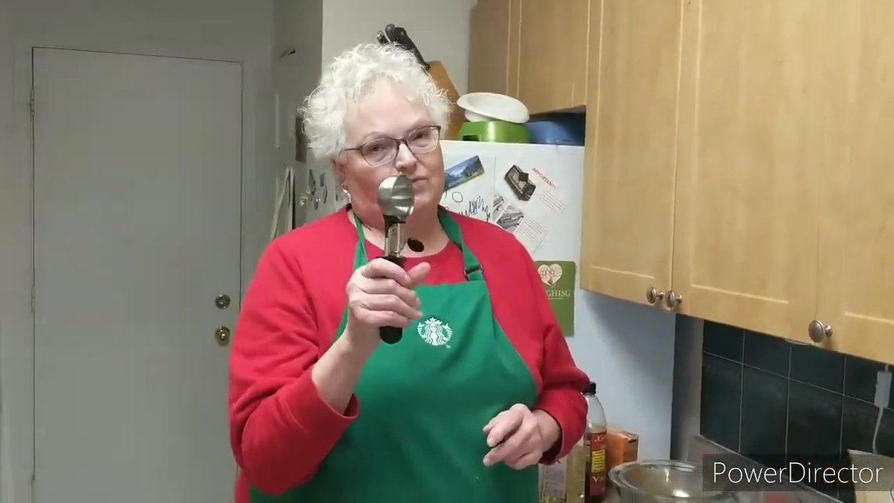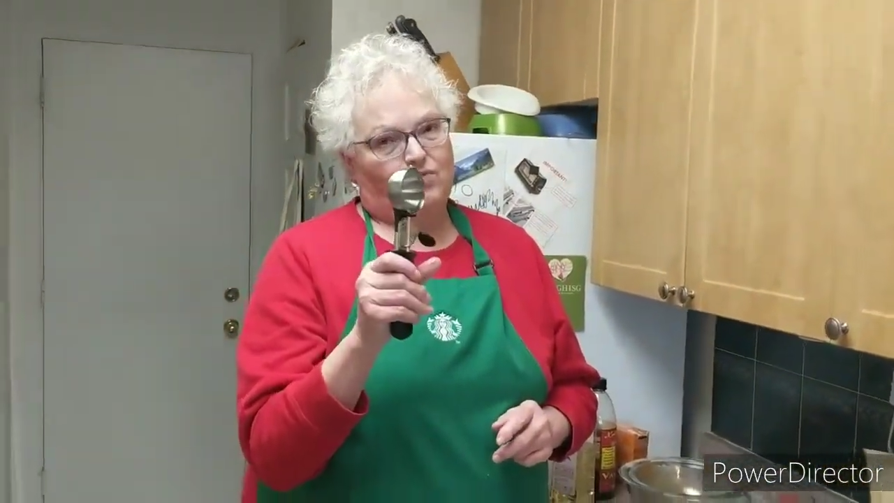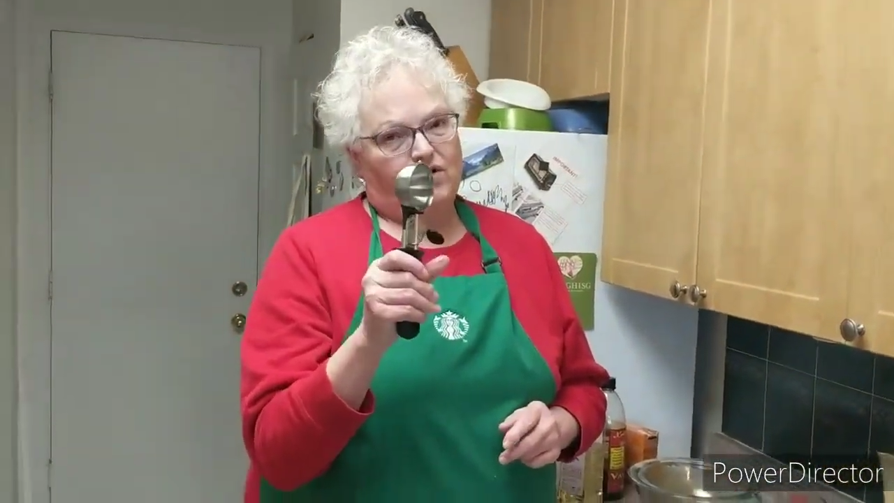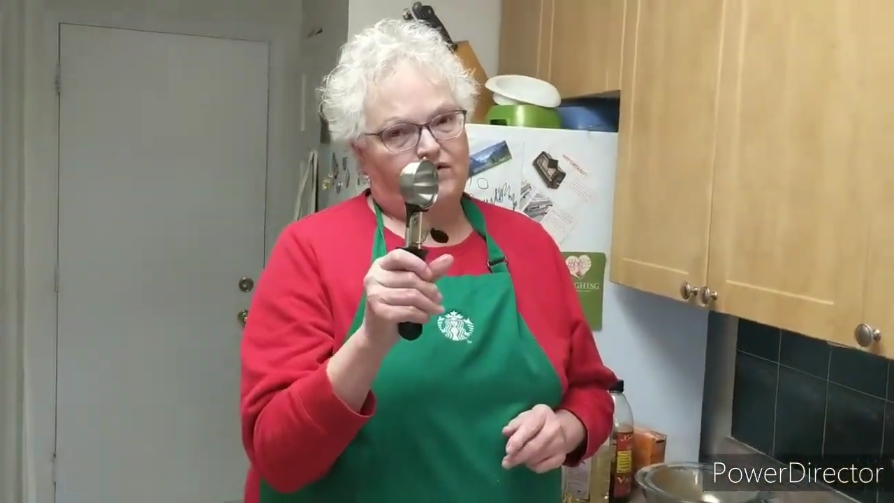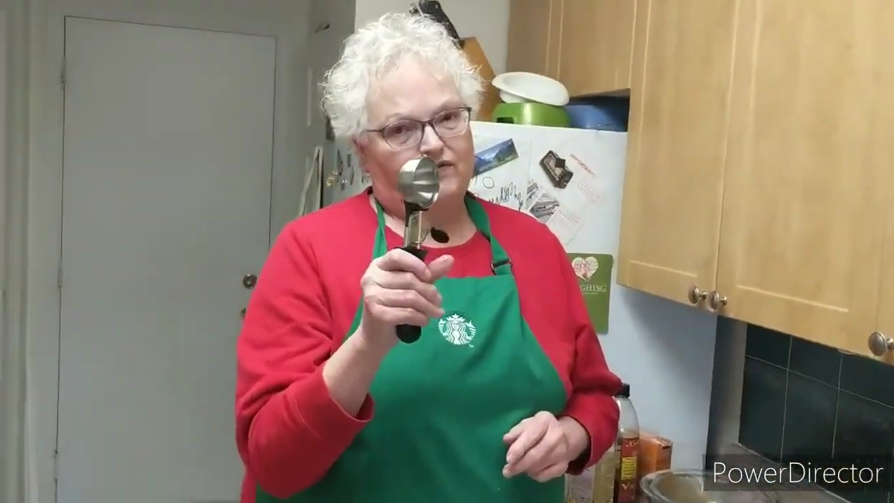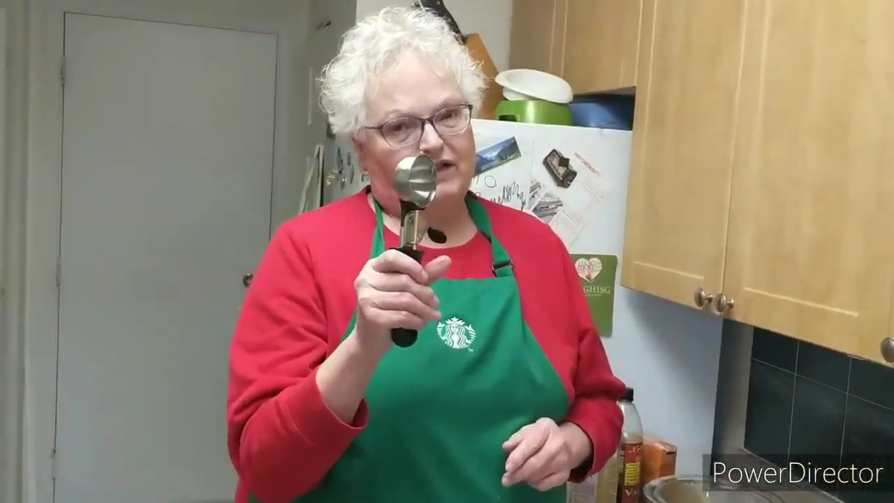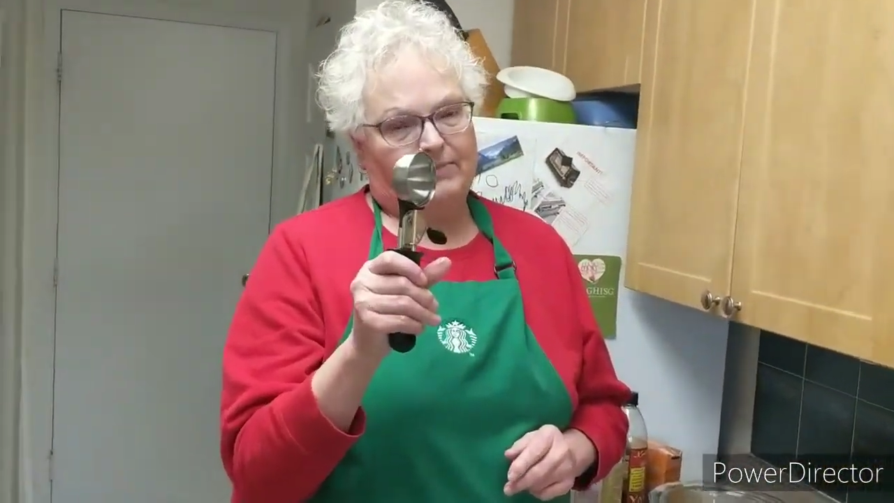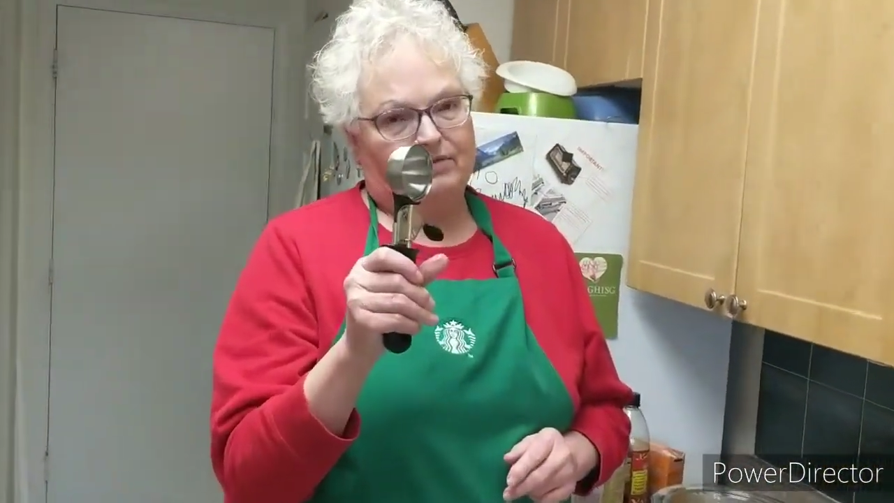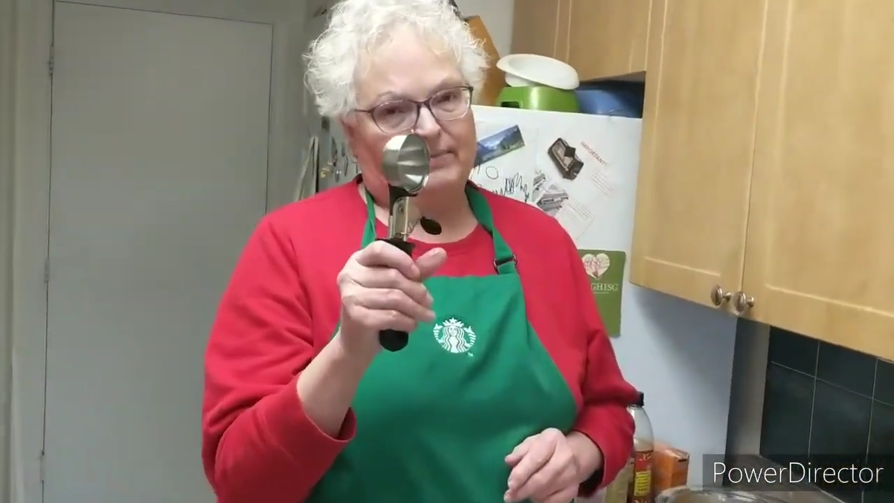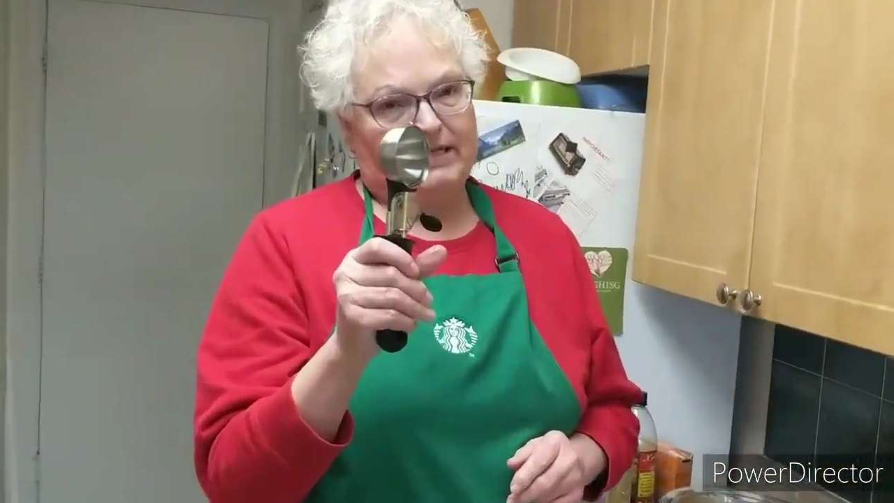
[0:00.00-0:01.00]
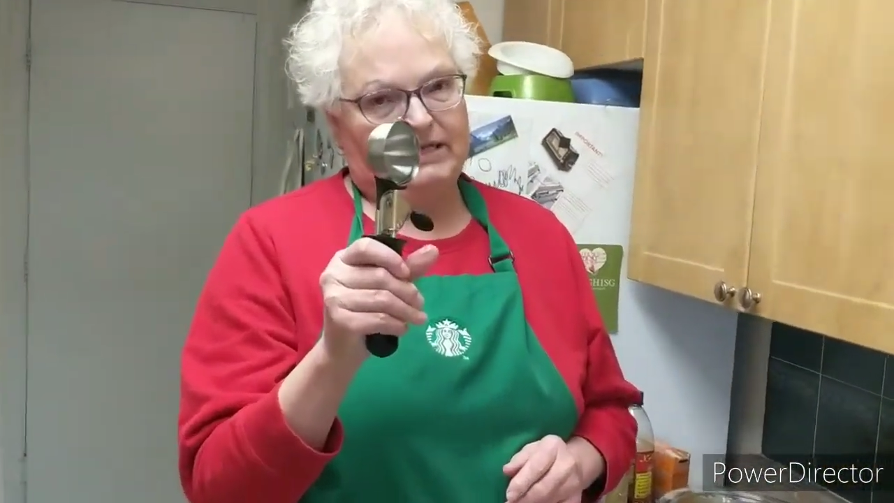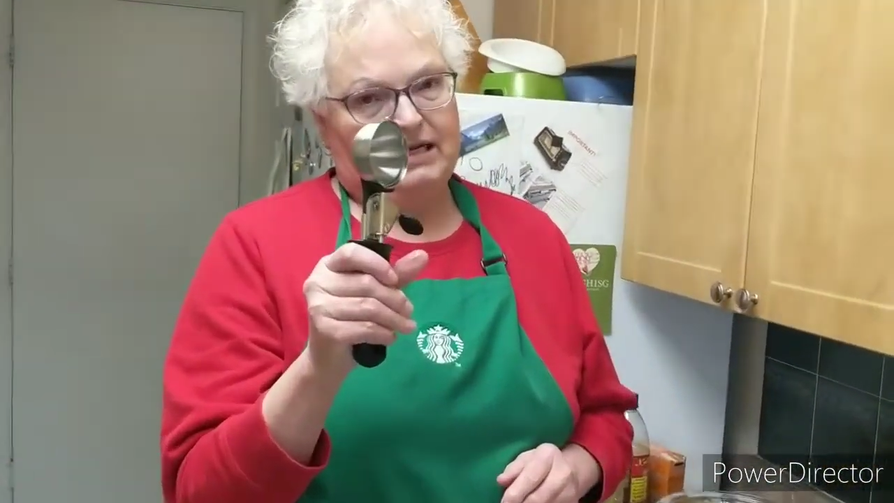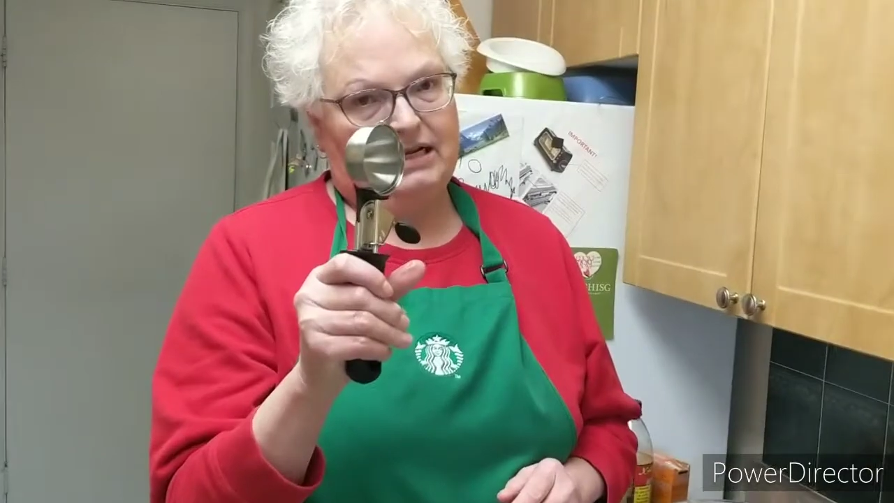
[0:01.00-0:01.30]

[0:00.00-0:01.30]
wonderful implement.